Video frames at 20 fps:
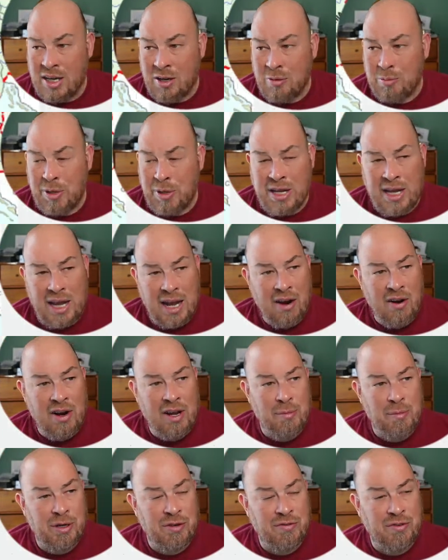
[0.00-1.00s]
big area,
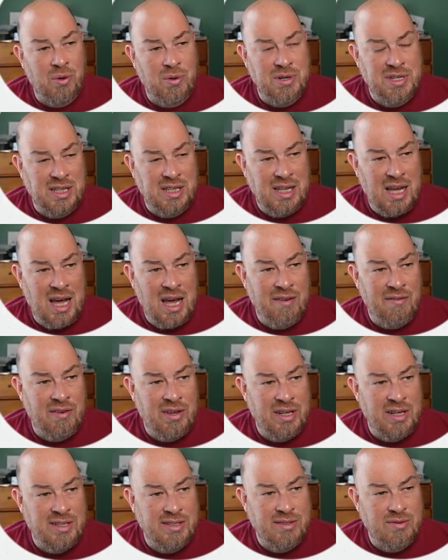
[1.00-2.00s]
but of course, a lot of it
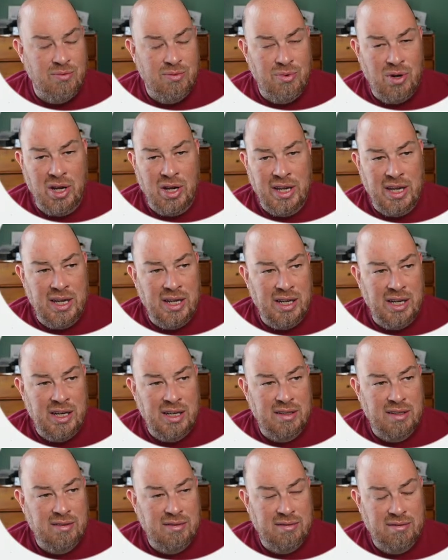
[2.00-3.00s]
is rugged
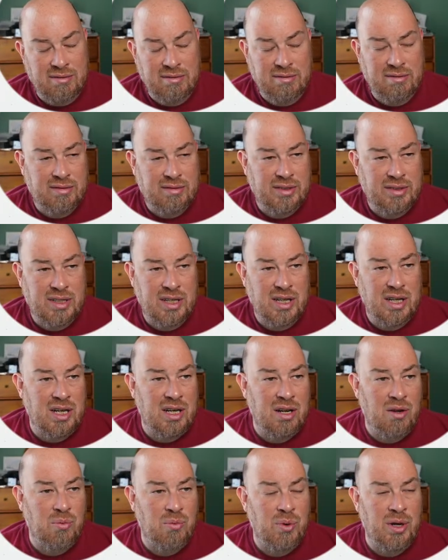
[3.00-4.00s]
and,
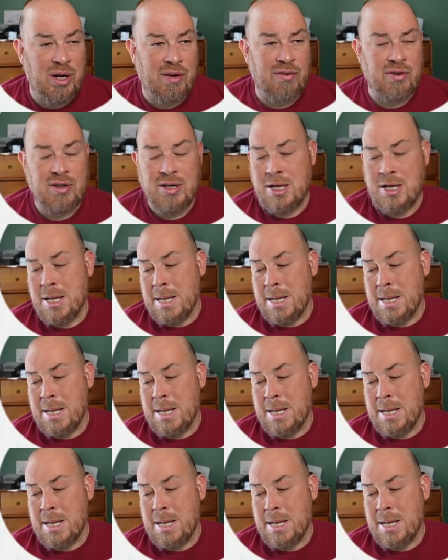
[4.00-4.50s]
whatever.